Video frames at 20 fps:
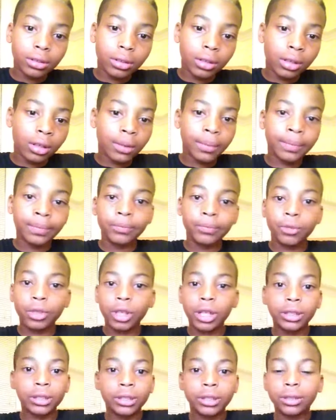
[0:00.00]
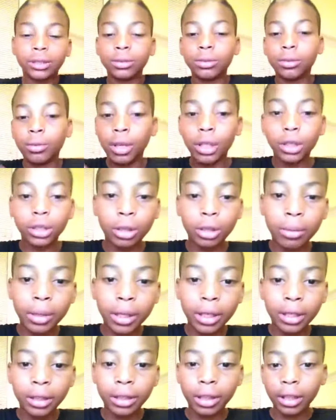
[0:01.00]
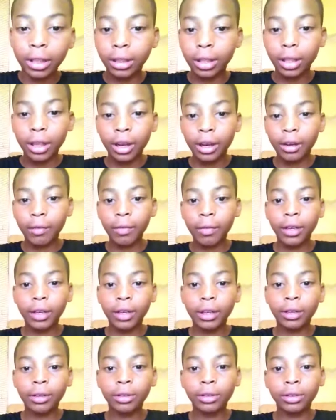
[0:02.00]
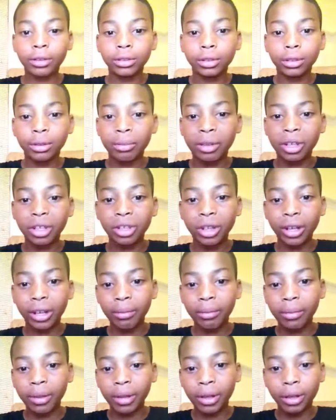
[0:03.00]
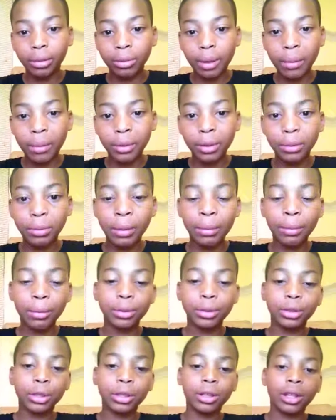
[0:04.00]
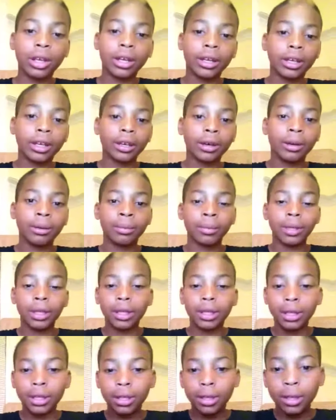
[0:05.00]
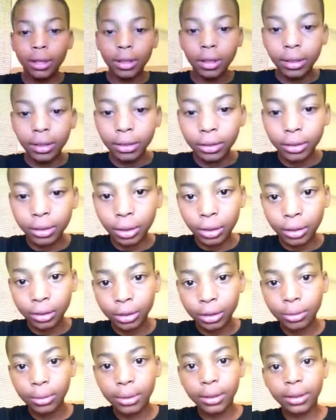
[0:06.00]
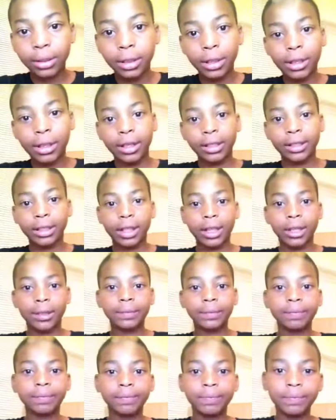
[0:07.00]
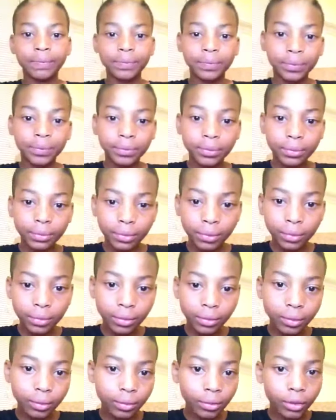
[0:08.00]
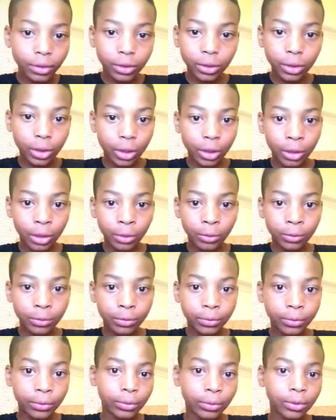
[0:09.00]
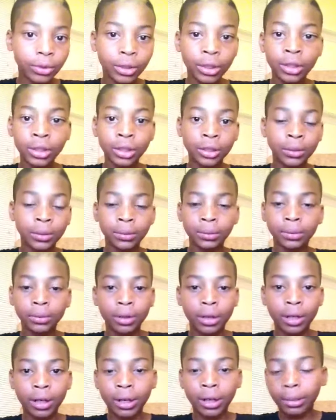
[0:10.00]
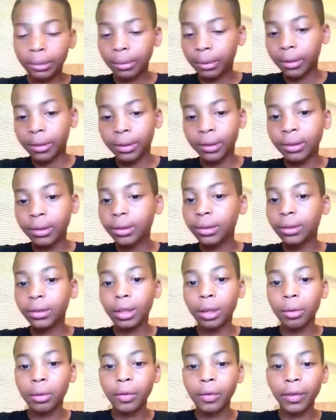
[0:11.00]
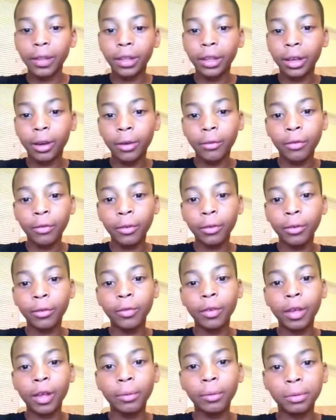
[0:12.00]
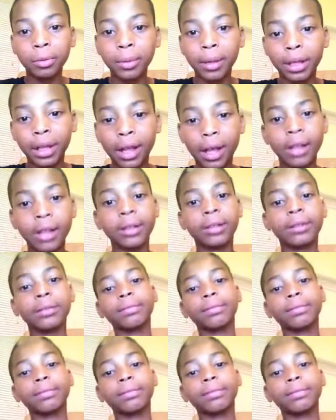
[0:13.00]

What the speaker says: when I start making like the care videos or the Bearded Dragon videos, maybe people will start liking them. So I just want to tell you guys that. So you can just subscribe. That'd be really helpful. Helps me a lot.